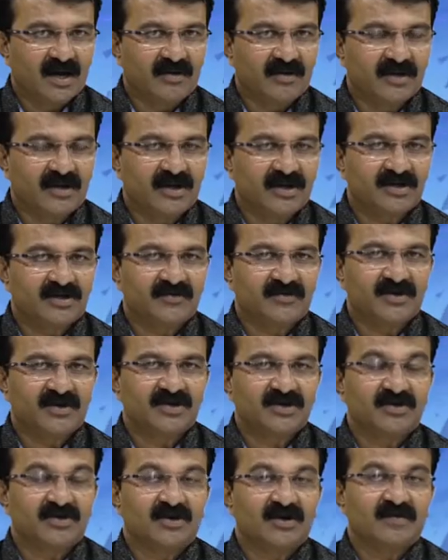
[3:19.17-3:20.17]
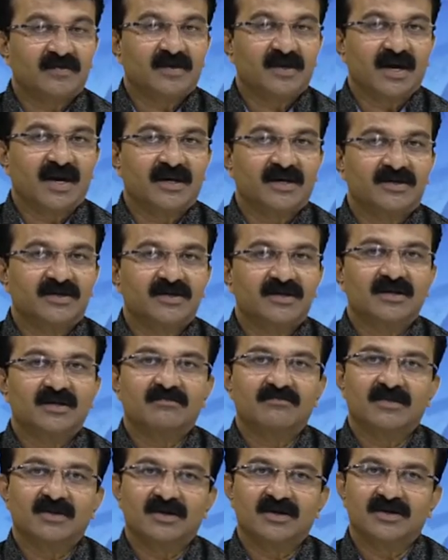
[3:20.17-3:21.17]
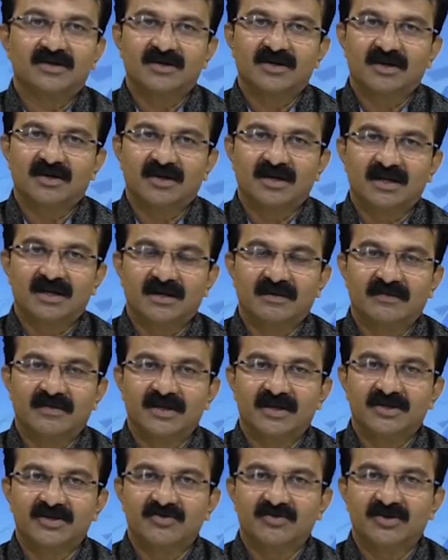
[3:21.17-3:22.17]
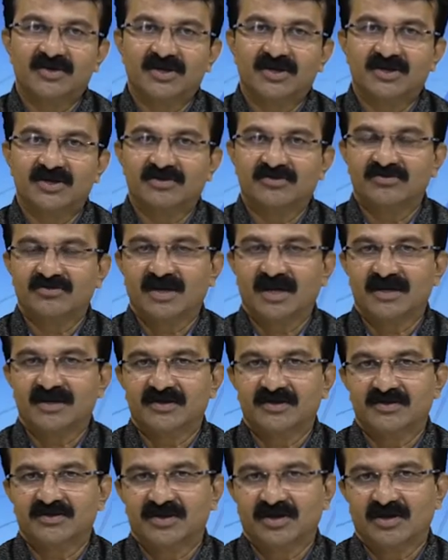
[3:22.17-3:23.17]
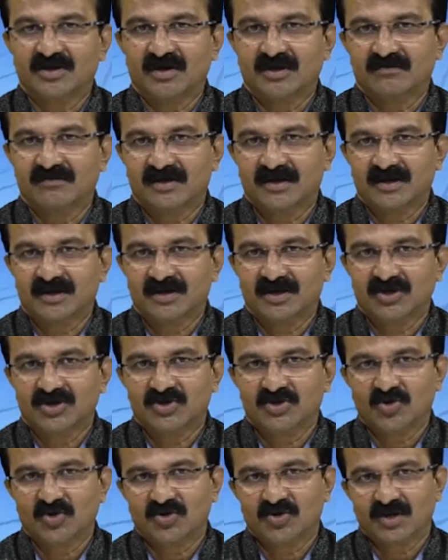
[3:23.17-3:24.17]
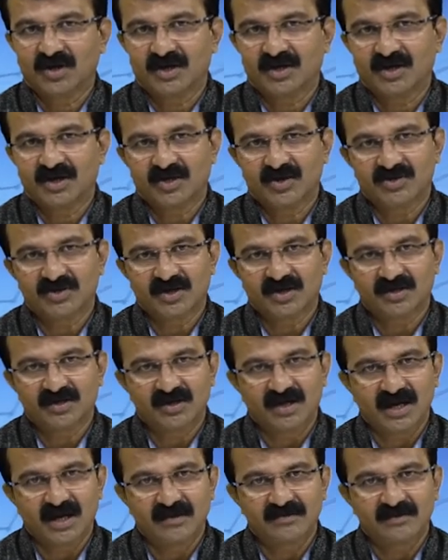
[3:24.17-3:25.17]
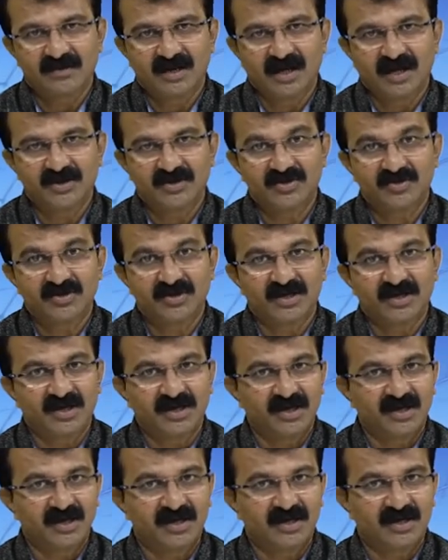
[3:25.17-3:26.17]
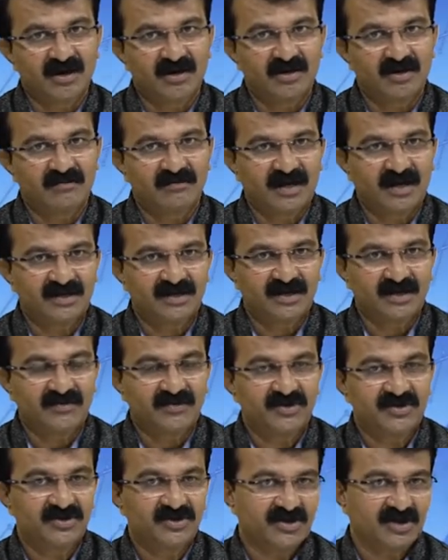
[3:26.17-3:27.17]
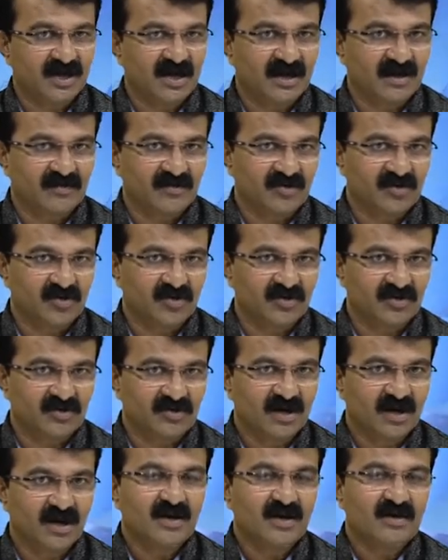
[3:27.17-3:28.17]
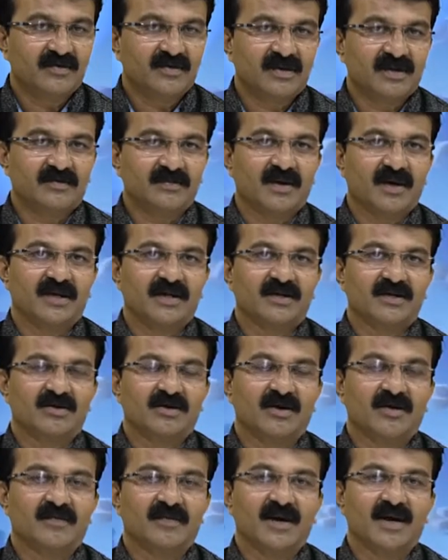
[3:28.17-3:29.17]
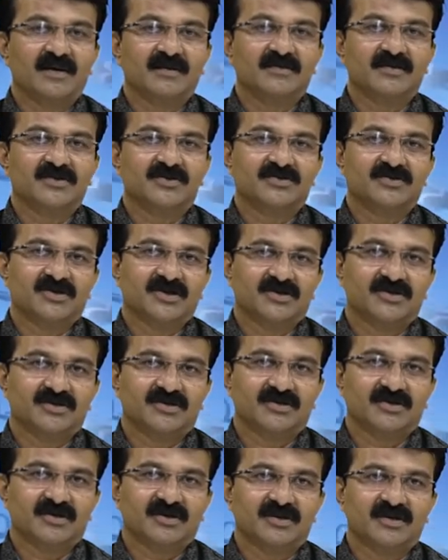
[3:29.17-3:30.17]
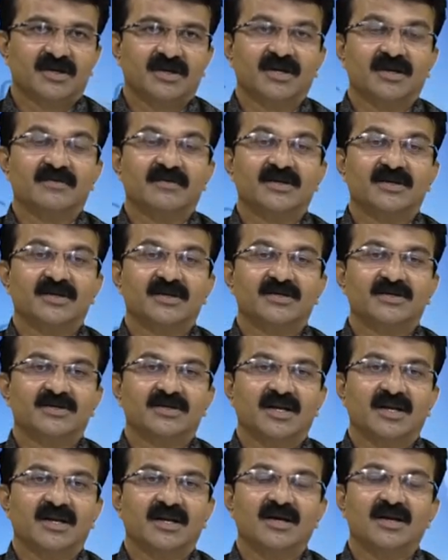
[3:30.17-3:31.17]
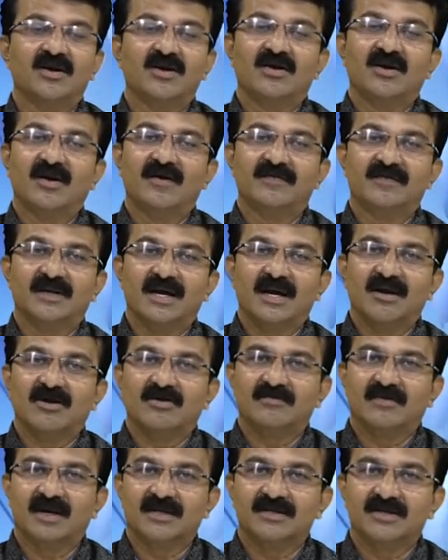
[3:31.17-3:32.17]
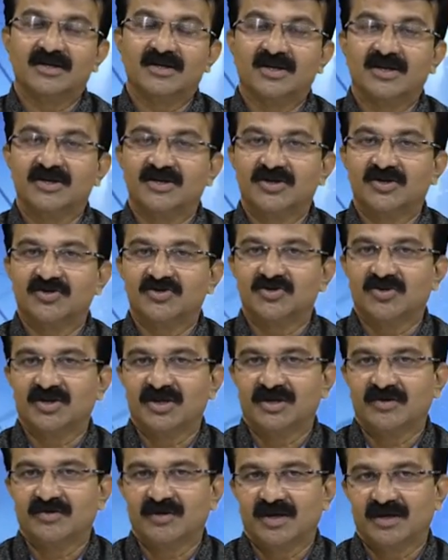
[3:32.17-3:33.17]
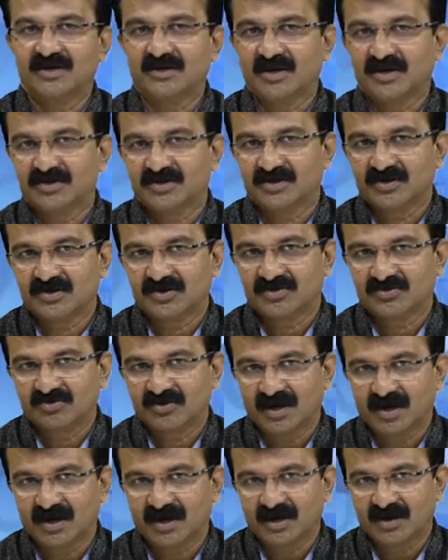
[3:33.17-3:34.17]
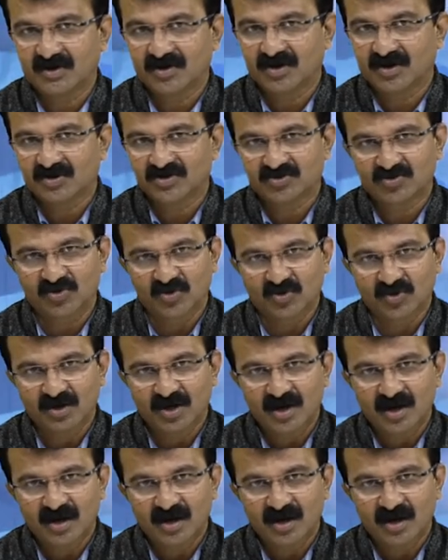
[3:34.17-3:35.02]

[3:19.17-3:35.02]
Every year, the festival of kites, Makar Sankranti, brings with it a tragic tale of blood soaked in innocent life. Thanks to the killer nylon manja, which stay afloat with the party of administration, the unabated sale of nylon manja continues to leave a dangerous freight across road,